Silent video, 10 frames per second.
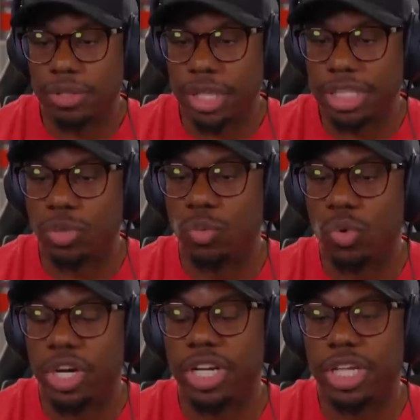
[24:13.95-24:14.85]
That's the
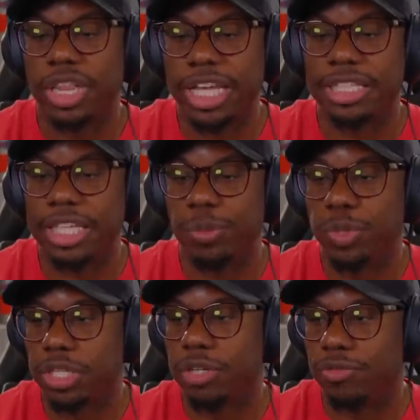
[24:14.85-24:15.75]
one good thing Sam
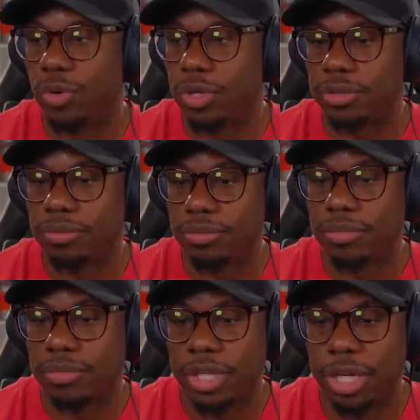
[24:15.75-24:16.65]
was good for.
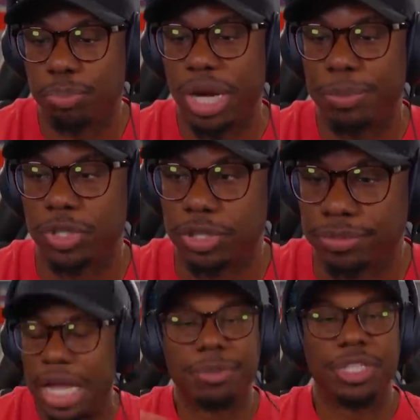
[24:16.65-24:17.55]
He prepped her.
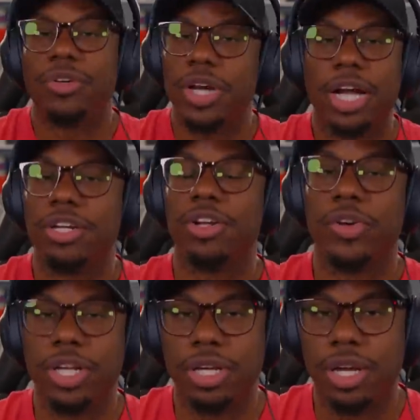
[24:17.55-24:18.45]
I'm still not
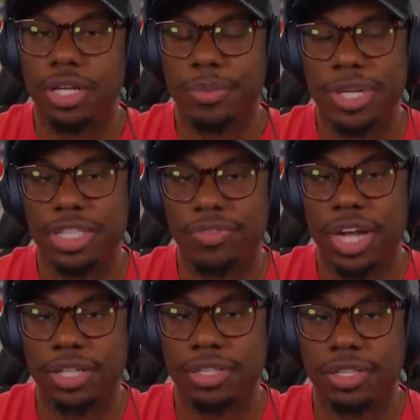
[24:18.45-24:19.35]
condoning domestic
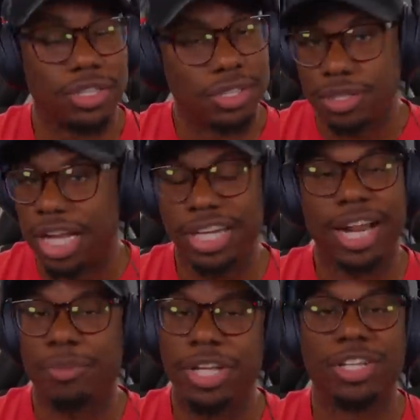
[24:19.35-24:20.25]
violence. Just, I
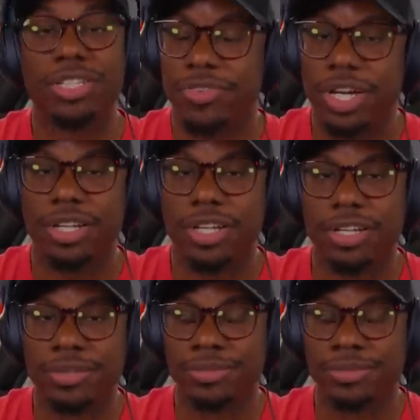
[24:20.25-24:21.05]
gotta make this very clear.